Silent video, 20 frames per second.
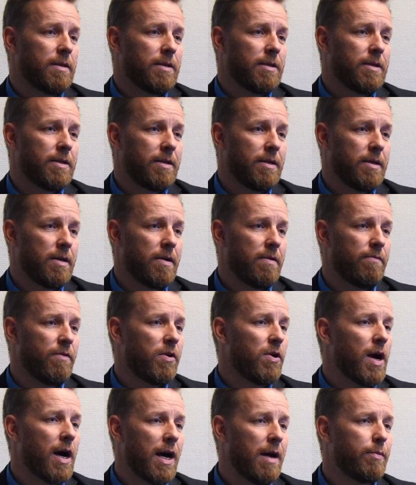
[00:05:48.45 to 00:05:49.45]
a
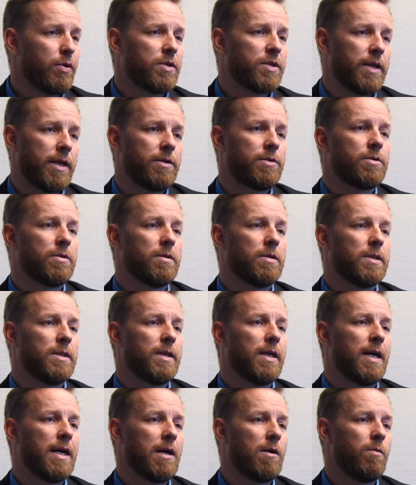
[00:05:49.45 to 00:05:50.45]
very high potential in
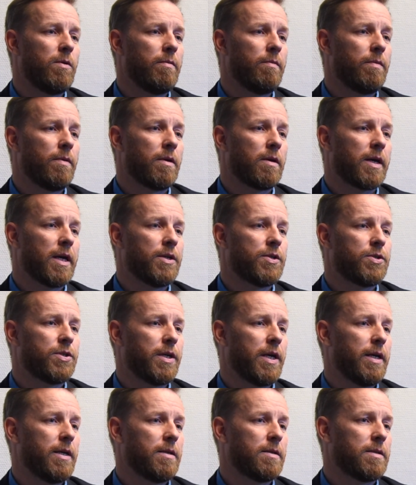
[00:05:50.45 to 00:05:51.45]
how we can
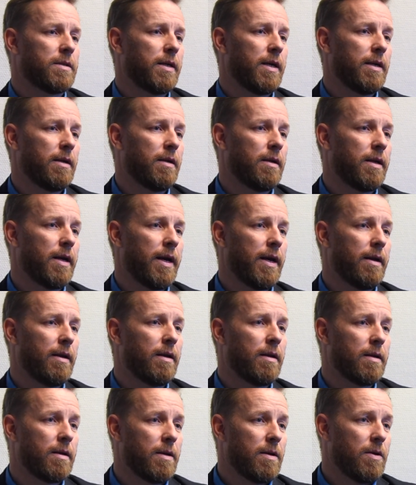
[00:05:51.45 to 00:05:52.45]
change
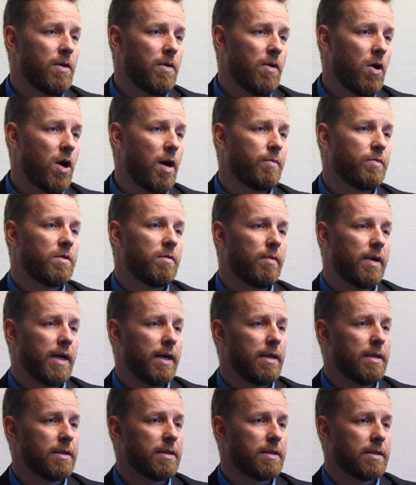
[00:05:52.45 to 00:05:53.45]
and
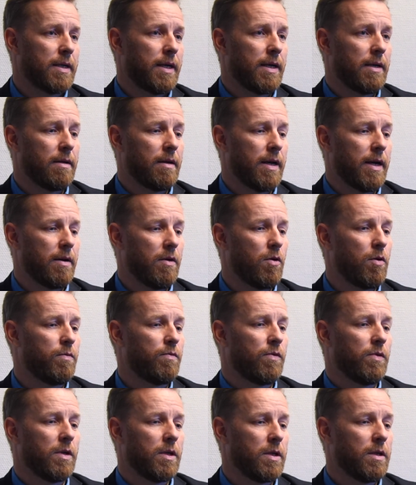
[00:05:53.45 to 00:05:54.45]
optimize and
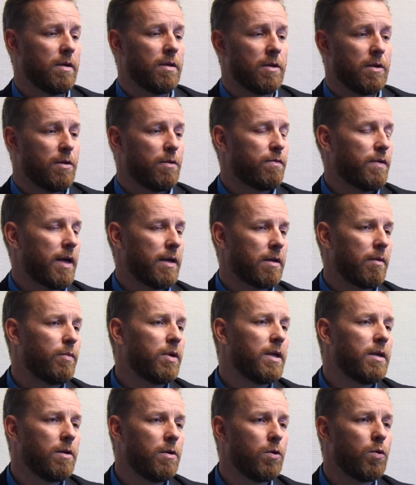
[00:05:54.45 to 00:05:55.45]
hopefully find
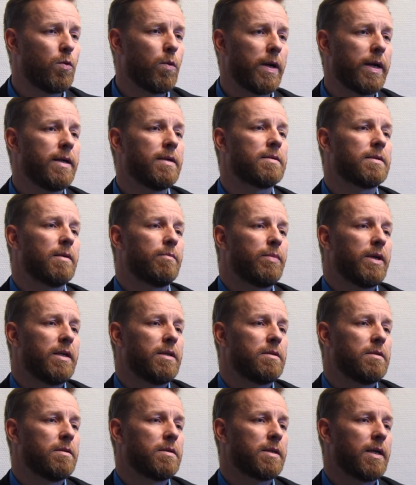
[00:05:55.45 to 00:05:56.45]
completely new ways that
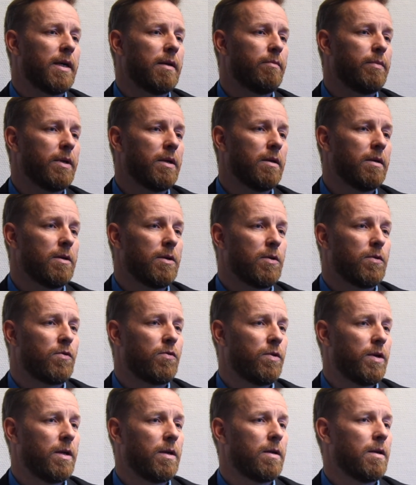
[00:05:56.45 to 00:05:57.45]
patients can be
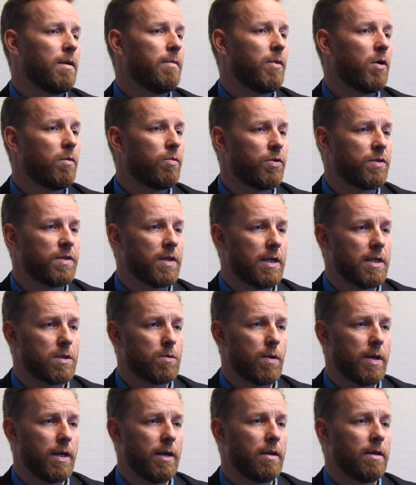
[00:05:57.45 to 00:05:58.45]
treated in a more precise
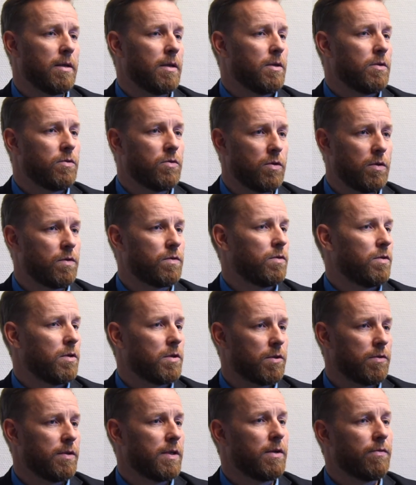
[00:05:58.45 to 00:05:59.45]
way during
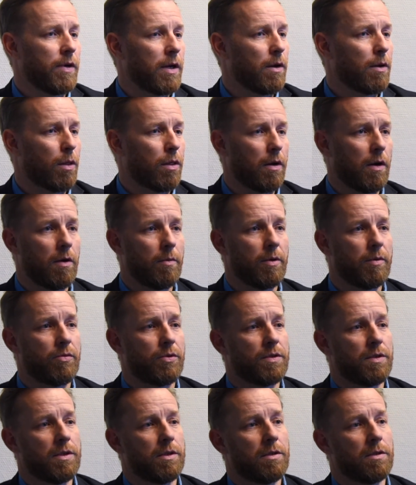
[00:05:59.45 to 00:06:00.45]
surgery and radiotherapy
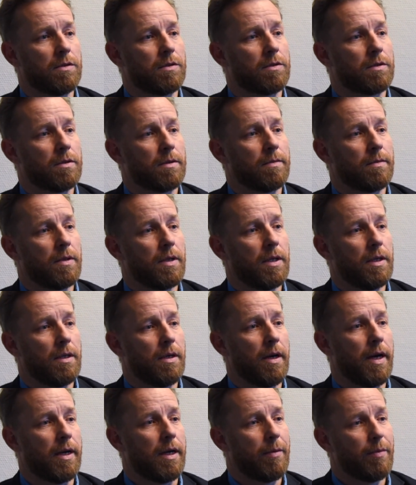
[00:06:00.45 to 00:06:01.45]
procedures.
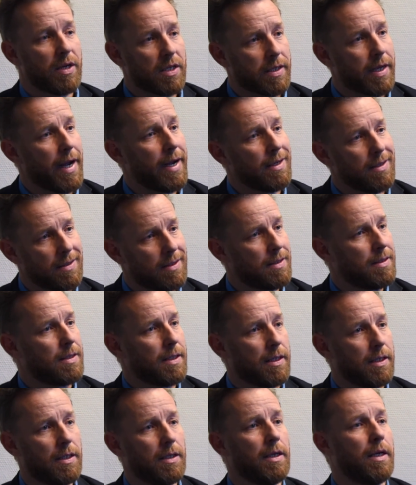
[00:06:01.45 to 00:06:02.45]
And image guidance is a
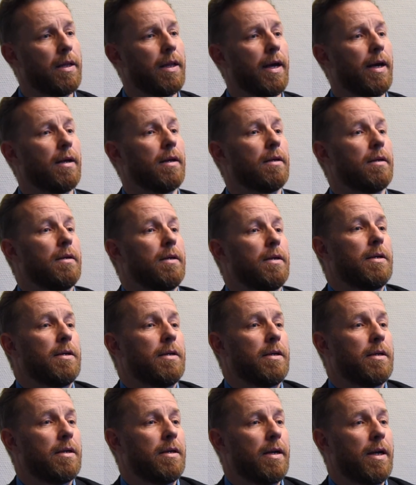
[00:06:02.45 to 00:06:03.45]
key in that.
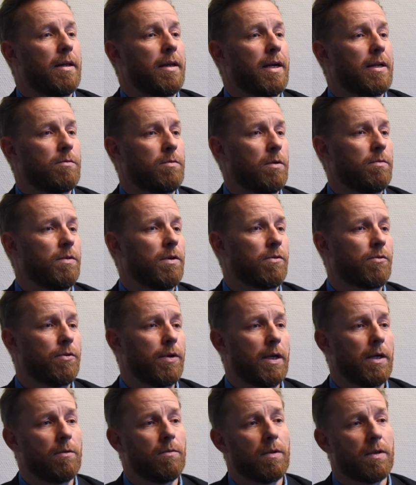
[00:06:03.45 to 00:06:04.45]
And that's what we've
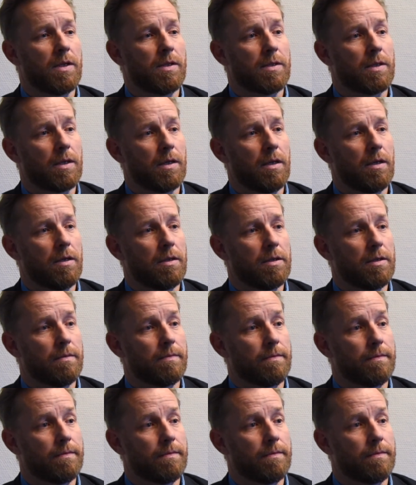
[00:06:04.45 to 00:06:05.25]
created with this technology.